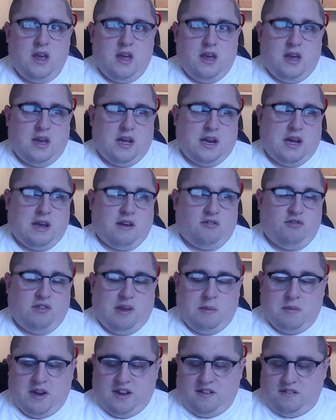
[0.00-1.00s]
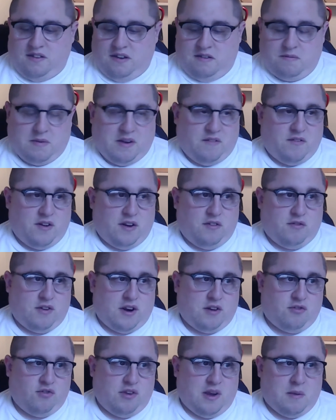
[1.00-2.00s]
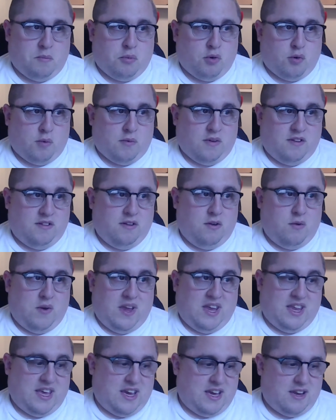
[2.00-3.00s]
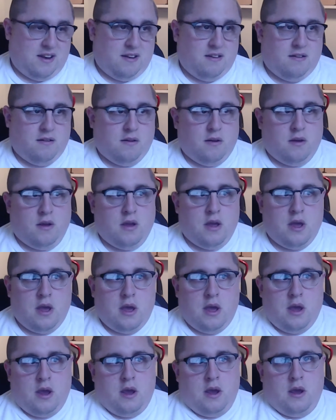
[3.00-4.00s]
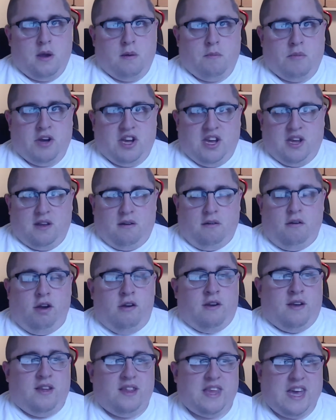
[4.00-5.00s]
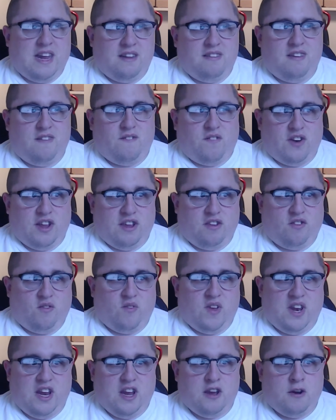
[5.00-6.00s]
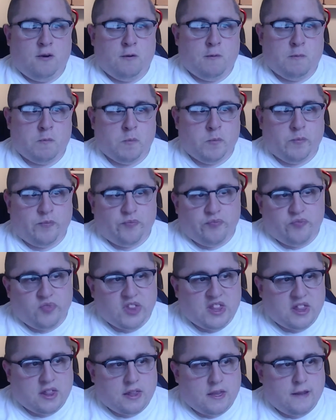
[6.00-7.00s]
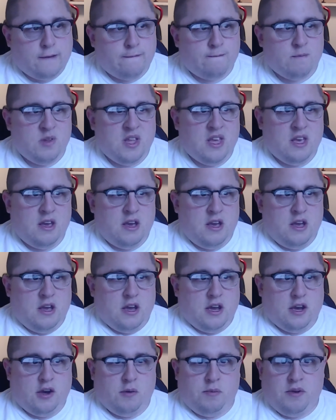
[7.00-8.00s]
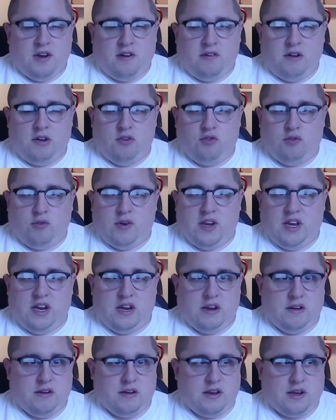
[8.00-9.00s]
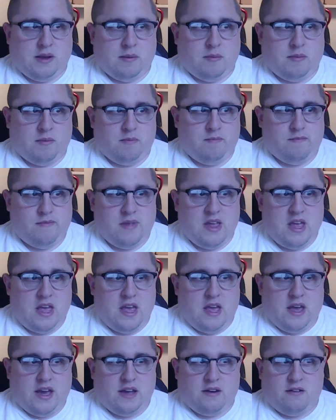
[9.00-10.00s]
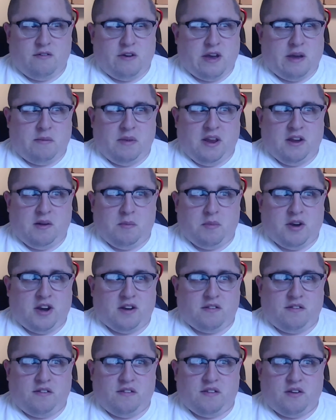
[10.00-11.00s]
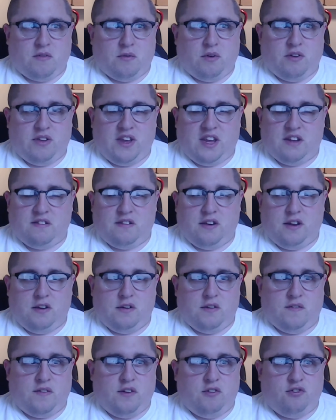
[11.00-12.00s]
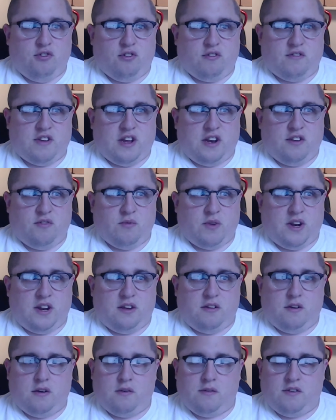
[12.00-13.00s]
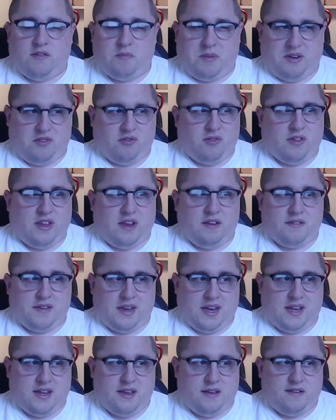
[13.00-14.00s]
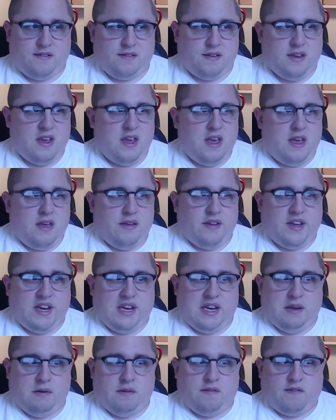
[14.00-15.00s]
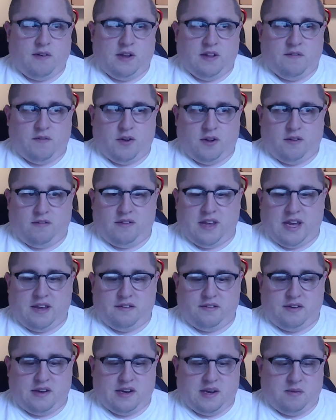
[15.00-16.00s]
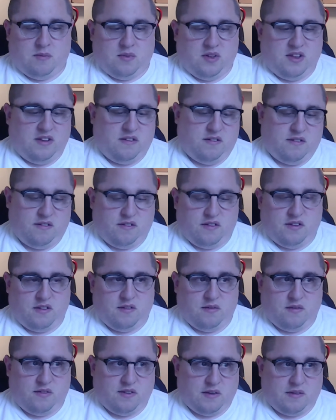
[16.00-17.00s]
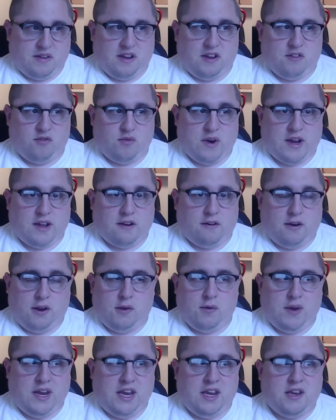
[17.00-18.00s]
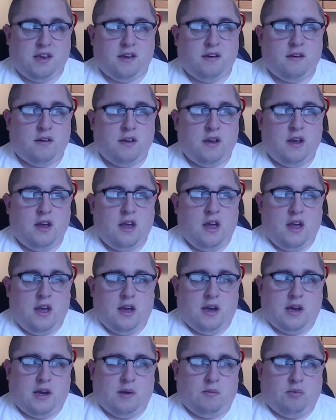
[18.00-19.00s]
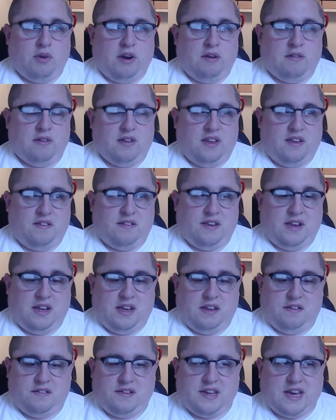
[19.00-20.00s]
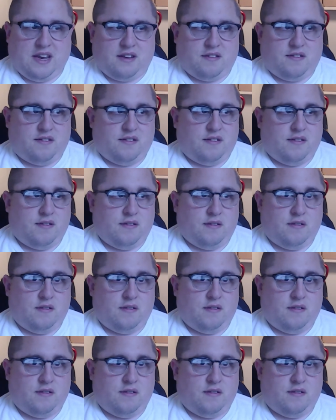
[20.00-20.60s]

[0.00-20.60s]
I actually might see if my friends are actually on board with doing that. But that's it for this video. I hope y'all enjoyed. I don't know how many unboxings I'll really get to do in the future, because I just want to do it with special things like this, like I did with From the Vaults last time. This is something that's rather unique. Re-releasing these decks.